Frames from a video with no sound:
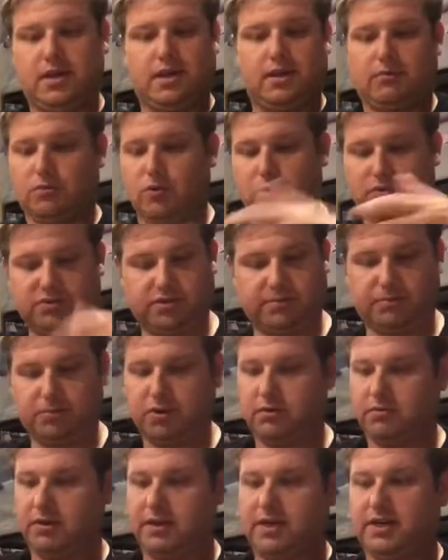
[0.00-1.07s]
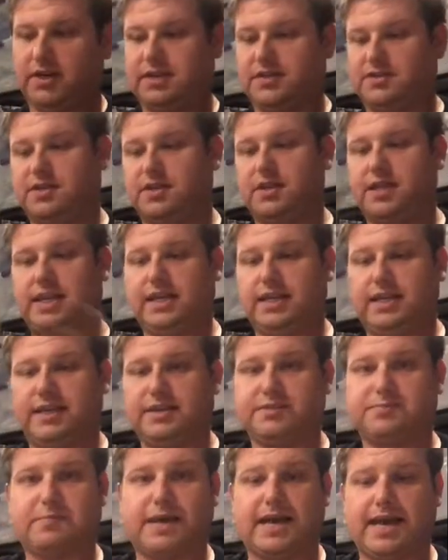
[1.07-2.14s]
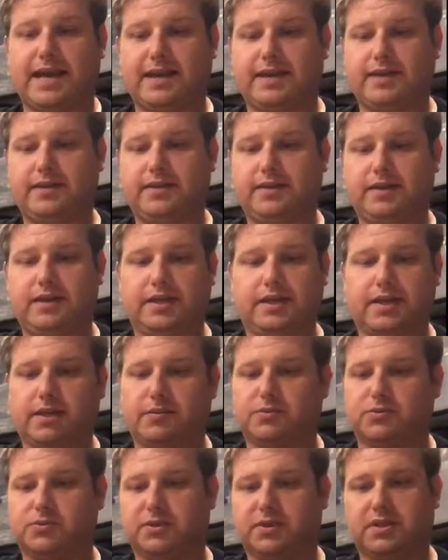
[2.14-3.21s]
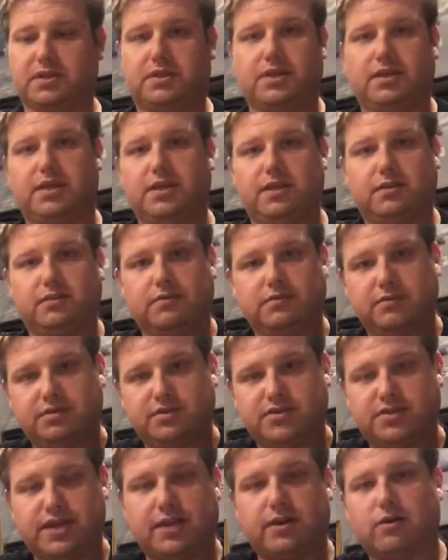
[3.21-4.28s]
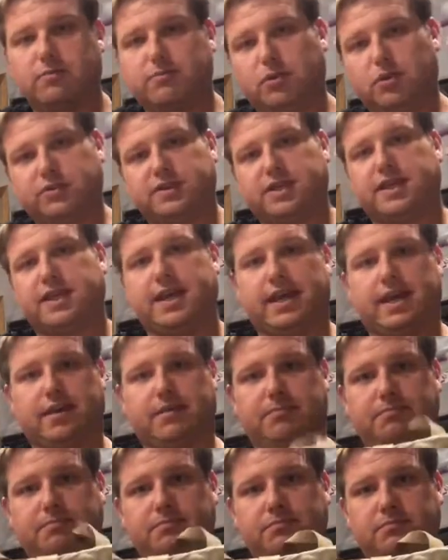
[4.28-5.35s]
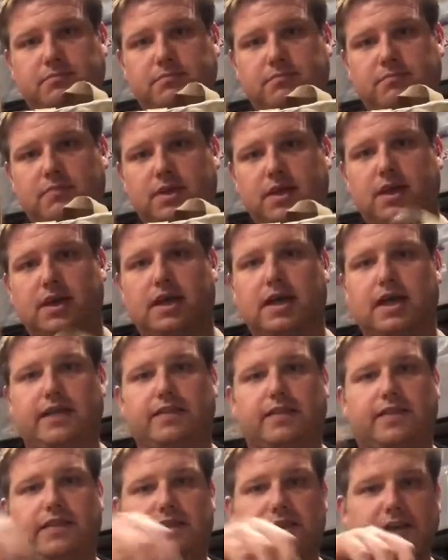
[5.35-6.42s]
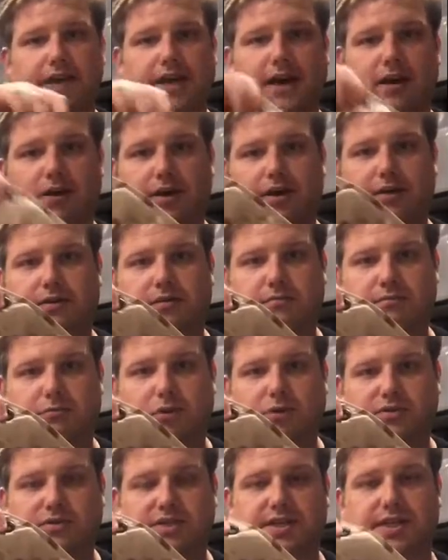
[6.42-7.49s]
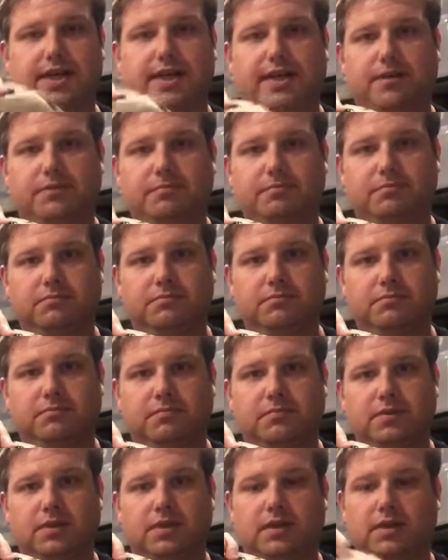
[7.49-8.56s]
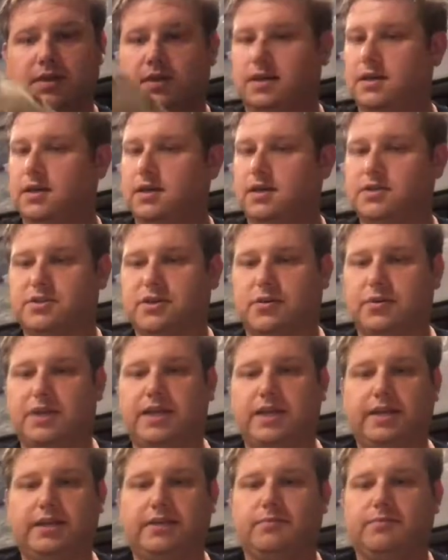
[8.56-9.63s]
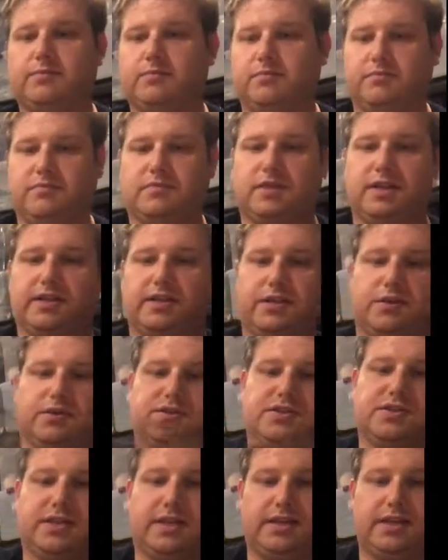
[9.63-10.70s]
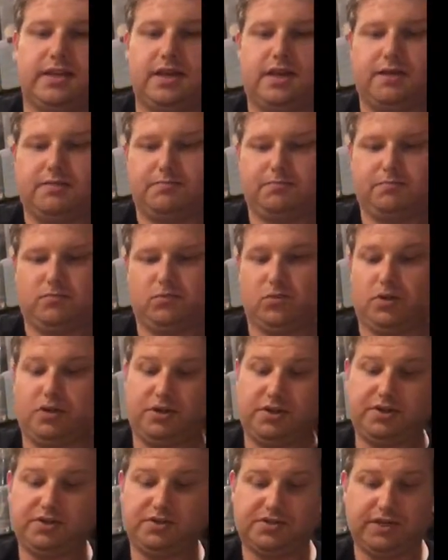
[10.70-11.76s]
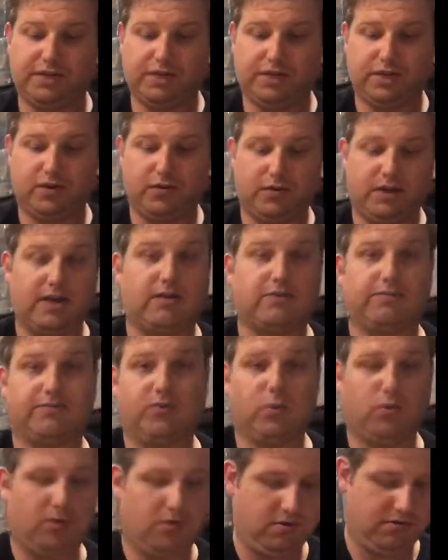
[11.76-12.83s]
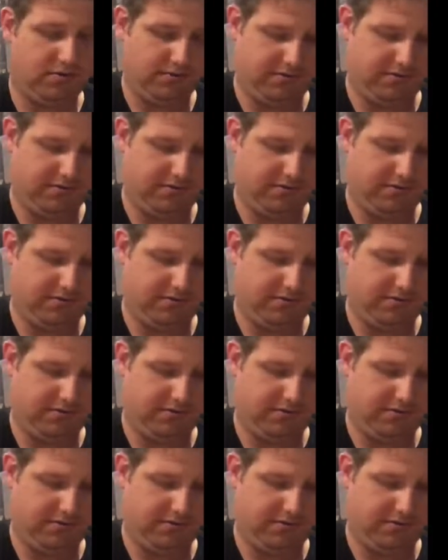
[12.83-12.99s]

It rolls up literally nice and neat. It is padded. It comes with the standard multicam and then the Arid multicam. So anything that you're setting up or you just need to go out for,